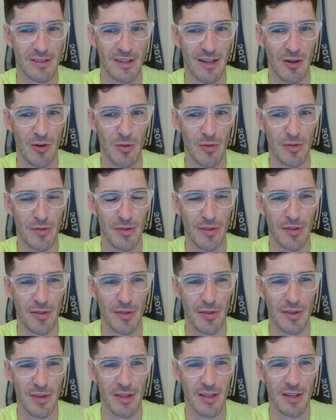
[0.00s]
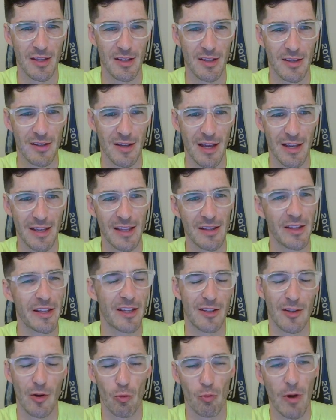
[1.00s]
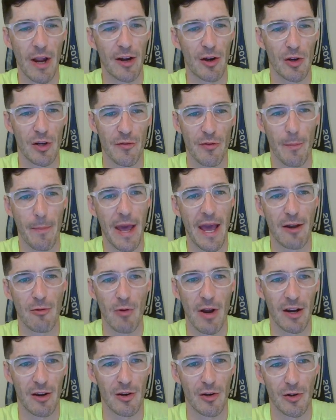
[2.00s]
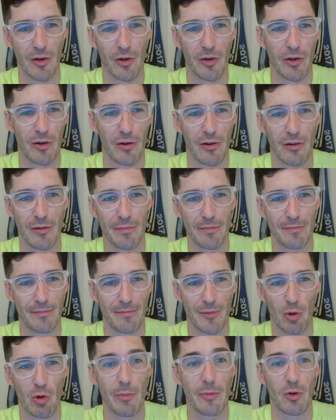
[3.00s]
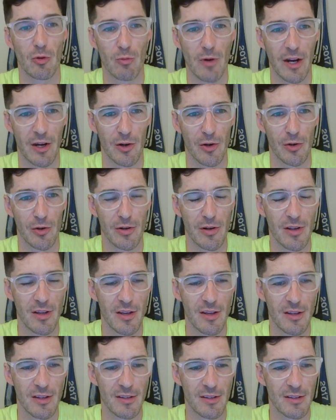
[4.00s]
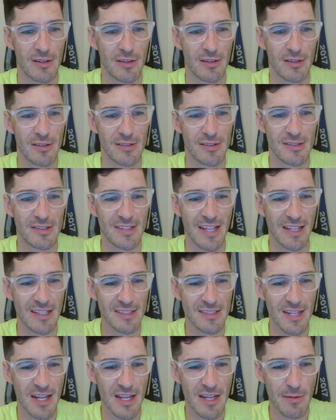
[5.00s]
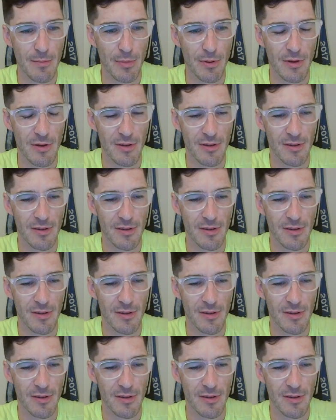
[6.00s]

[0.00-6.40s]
I don't think, I get like a record, you have a bad record or your criminal record. Sex tape?